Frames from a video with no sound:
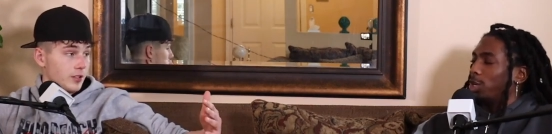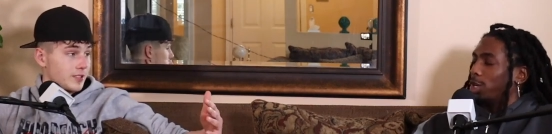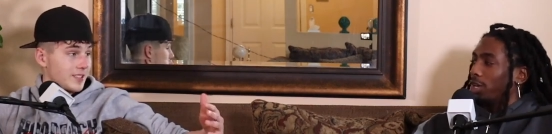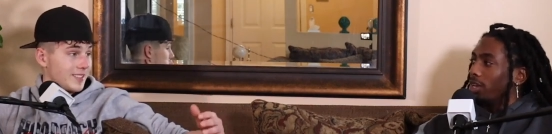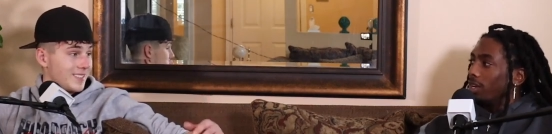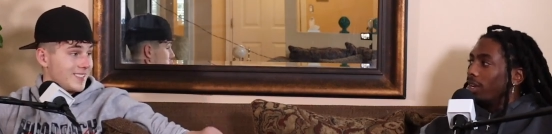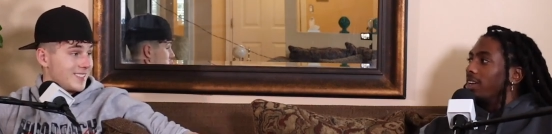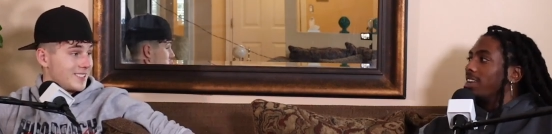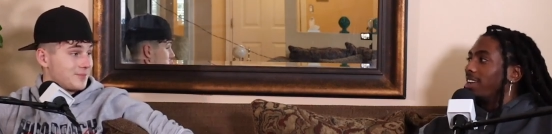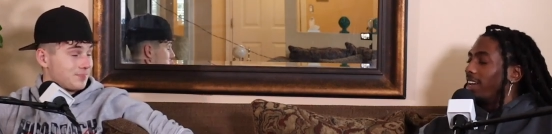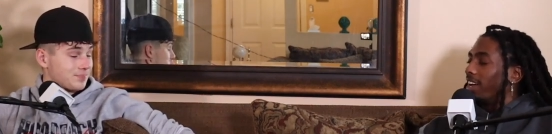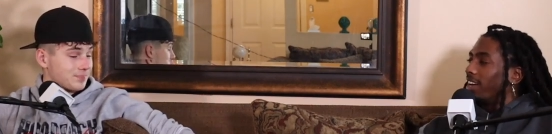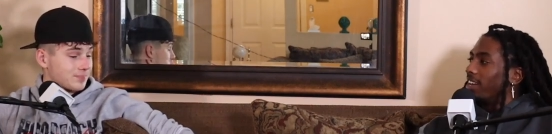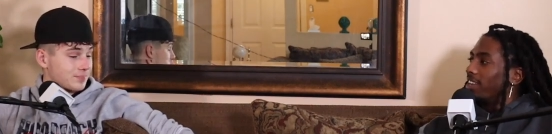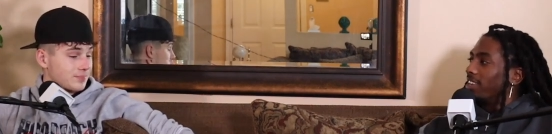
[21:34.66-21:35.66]
Speaker 1: person.
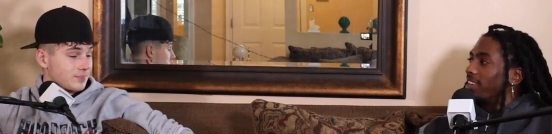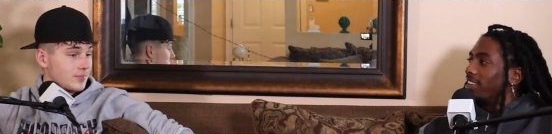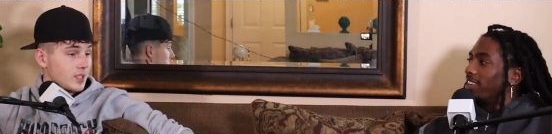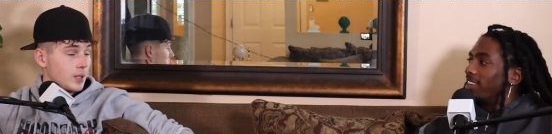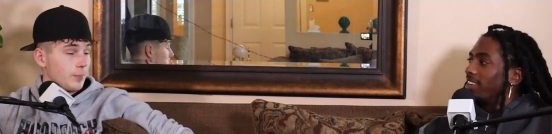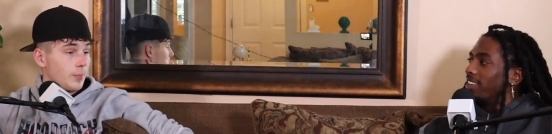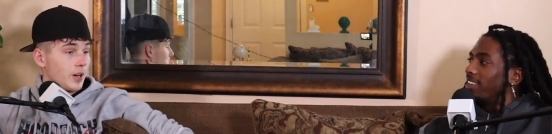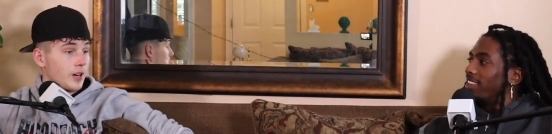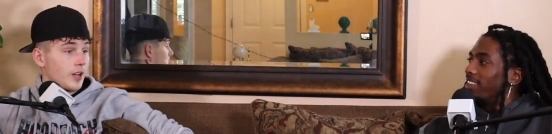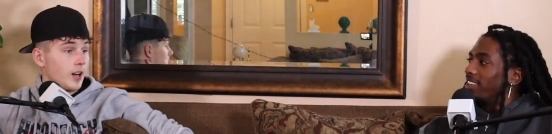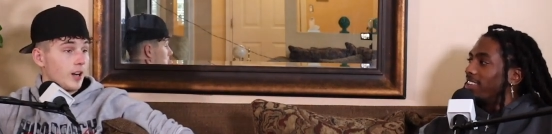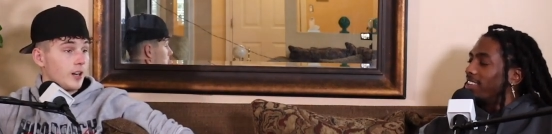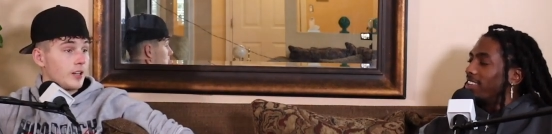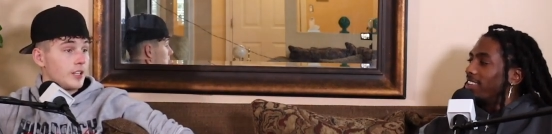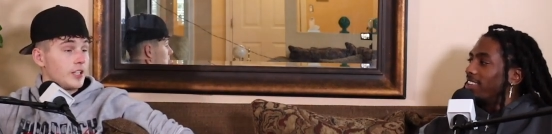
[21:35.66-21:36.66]
yeah. But
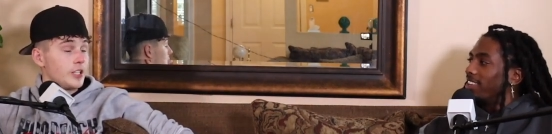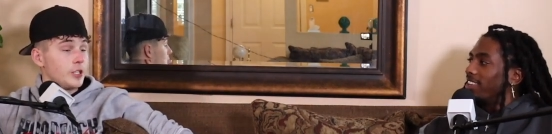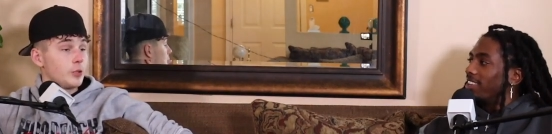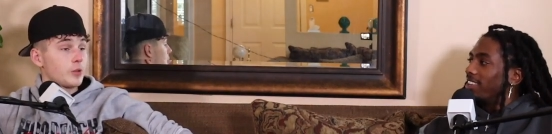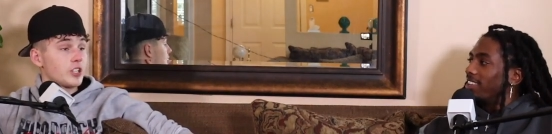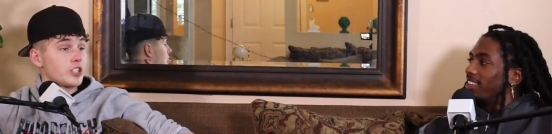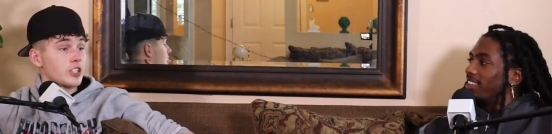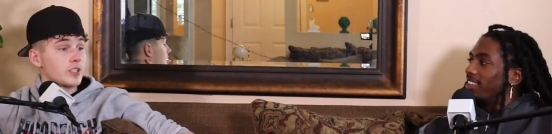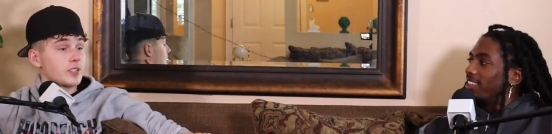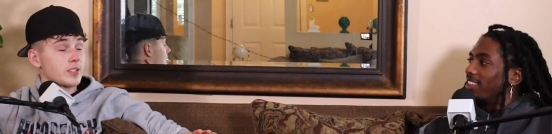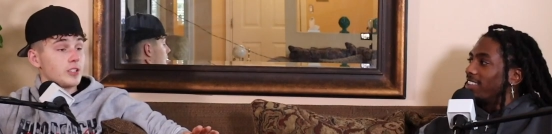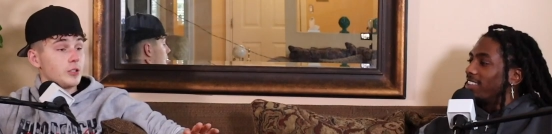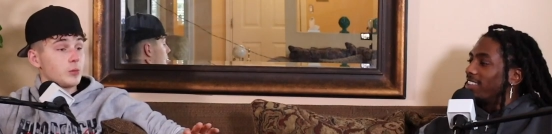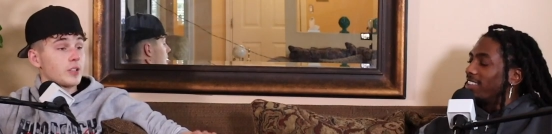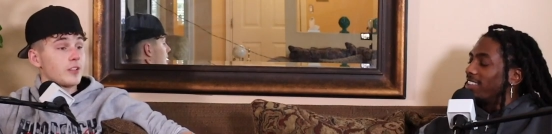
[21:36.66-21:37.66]
uh you can
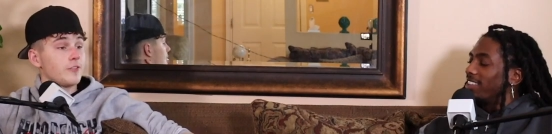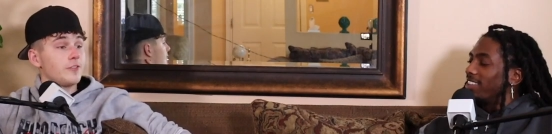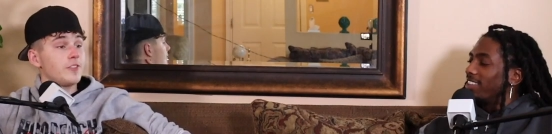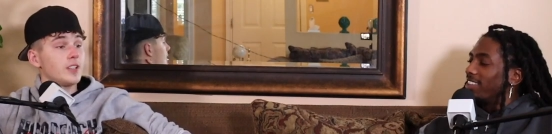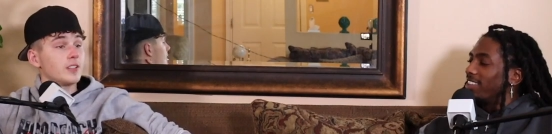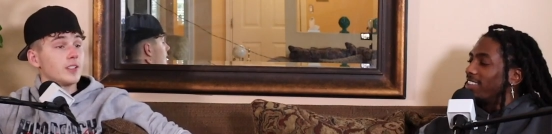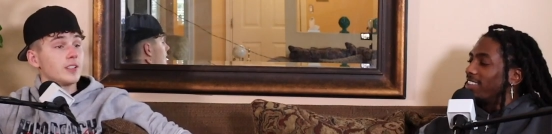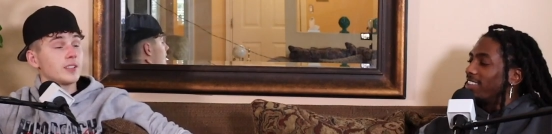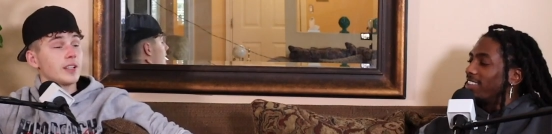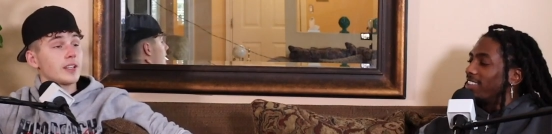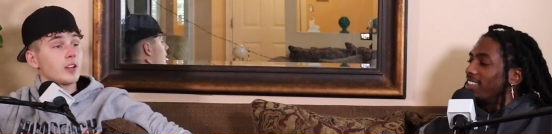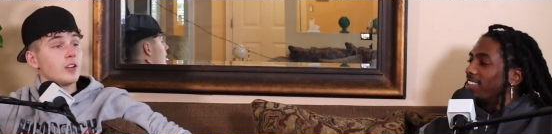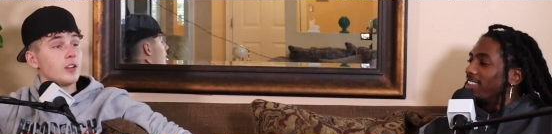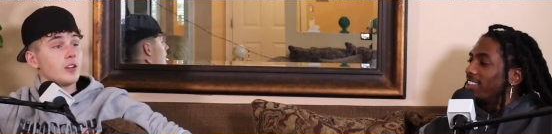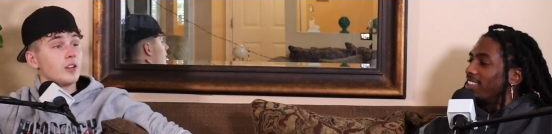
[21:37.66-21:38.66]
just you can feel it
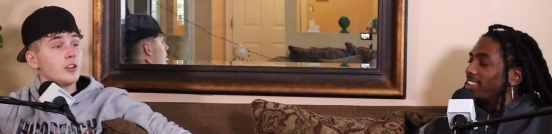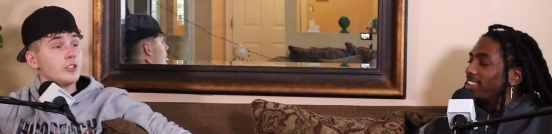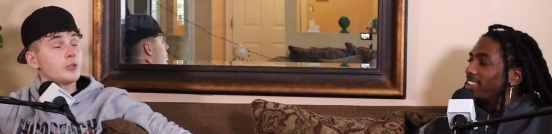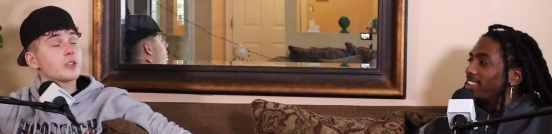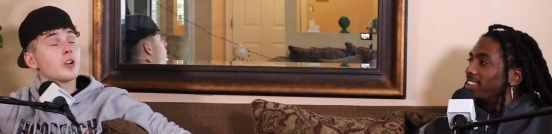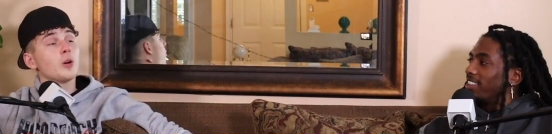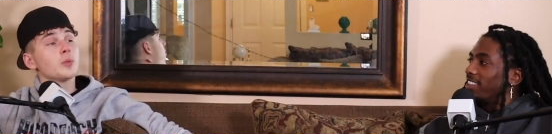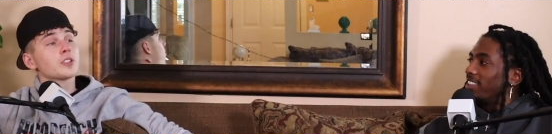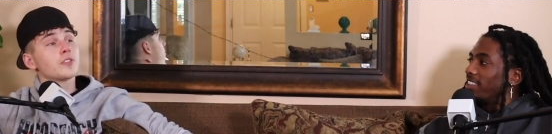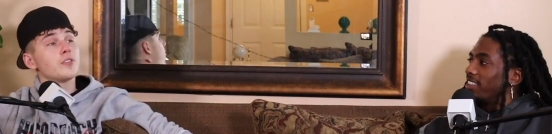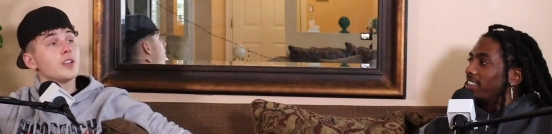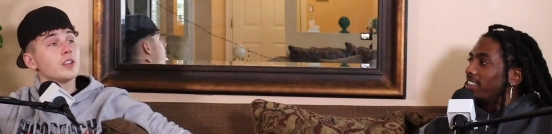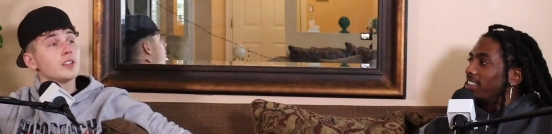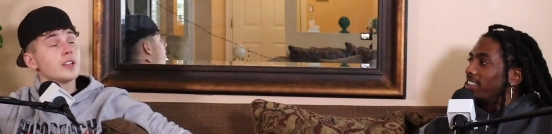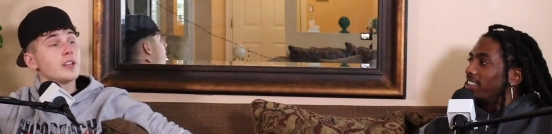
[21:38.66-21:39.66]
like you can almost
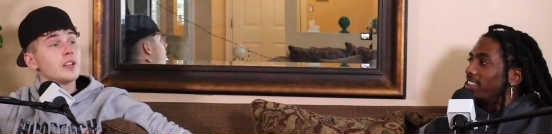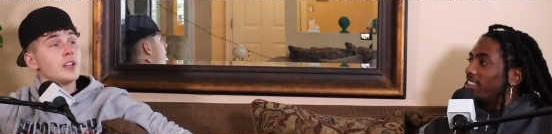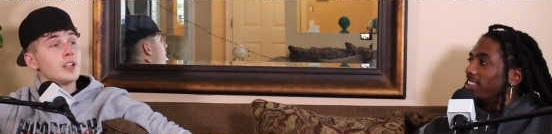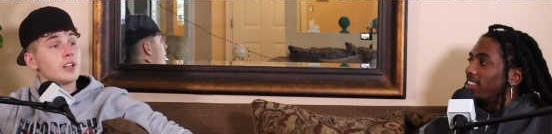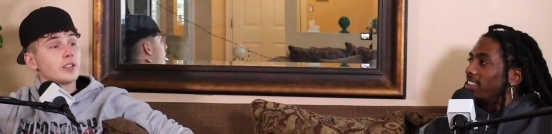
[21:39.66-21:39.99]
feel it.